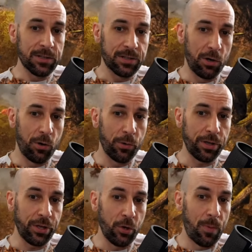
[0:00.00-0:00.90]
So
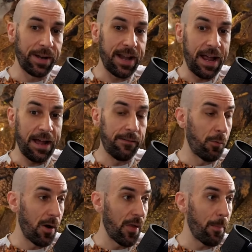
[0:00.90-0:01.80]
you might have
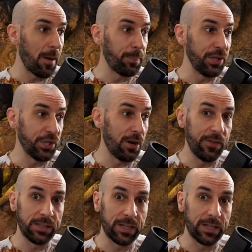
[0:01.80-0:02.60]
one that might be shoving